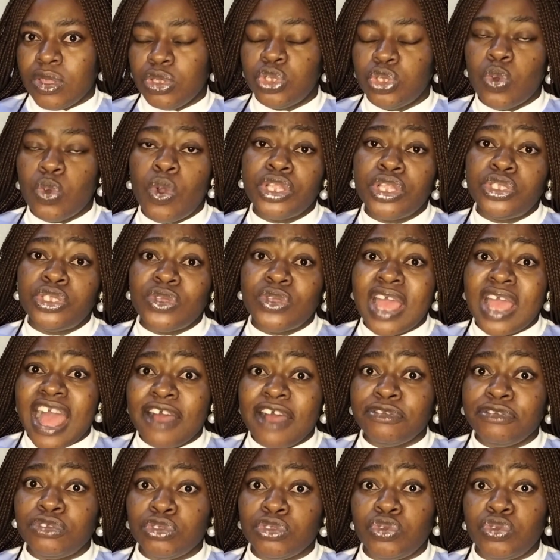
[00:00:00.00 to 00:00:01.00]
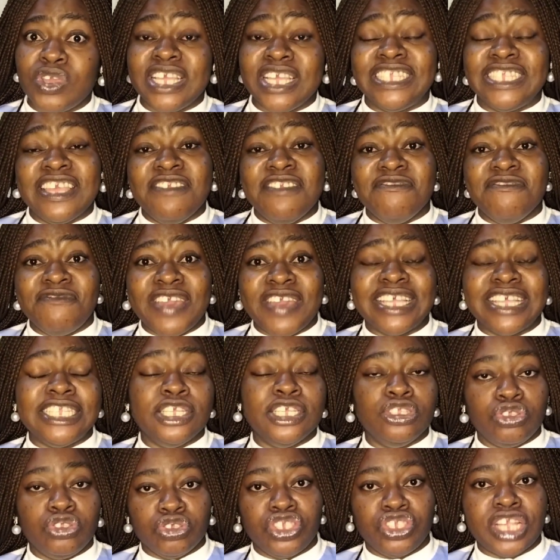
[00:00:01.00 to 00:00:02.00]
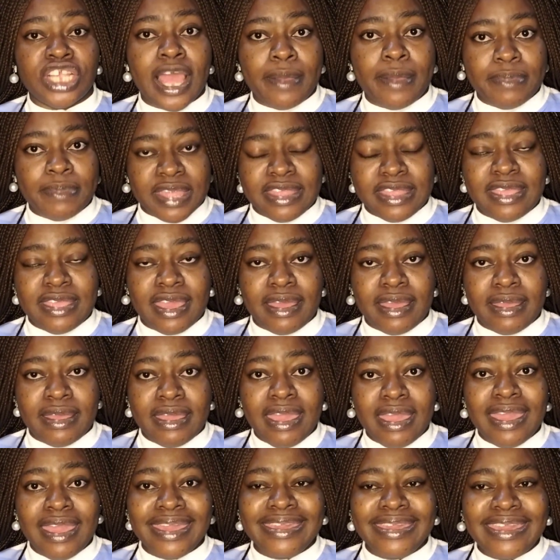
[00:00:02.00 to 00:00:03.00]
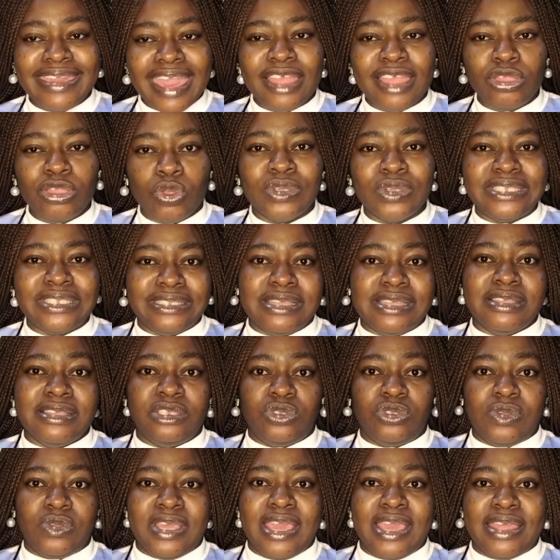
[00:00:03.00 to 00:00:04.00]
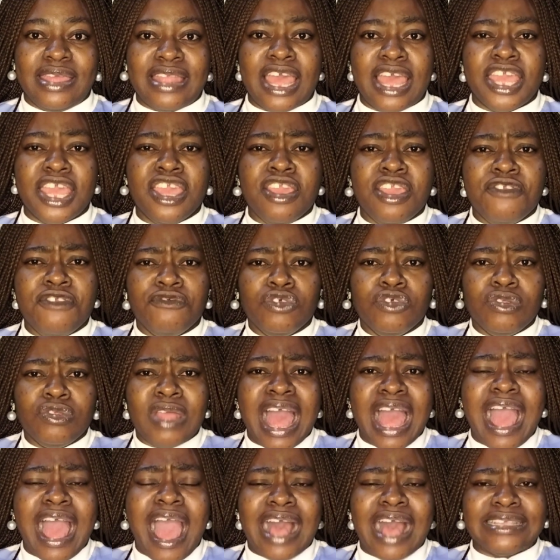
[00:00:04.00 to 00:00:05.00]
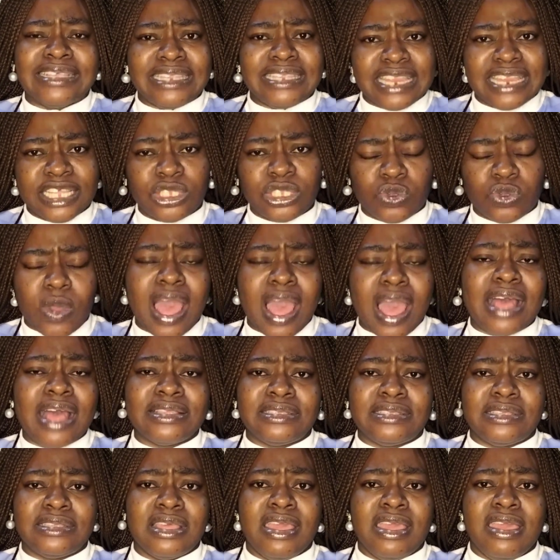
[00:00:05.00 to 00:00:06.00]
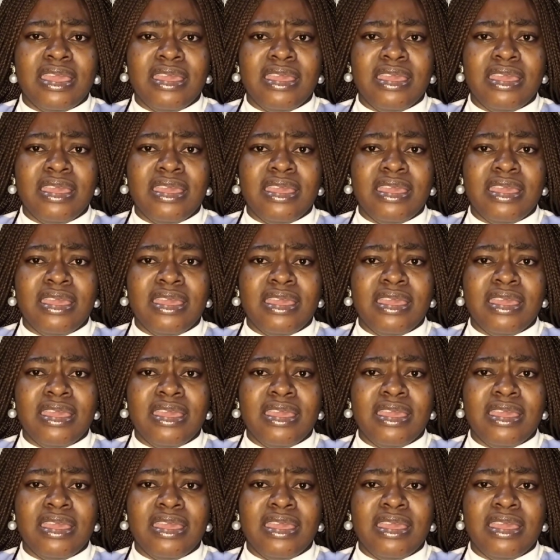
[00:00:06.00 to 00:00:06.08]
So what you have to do is invest in social media. Get those things together, even as little as.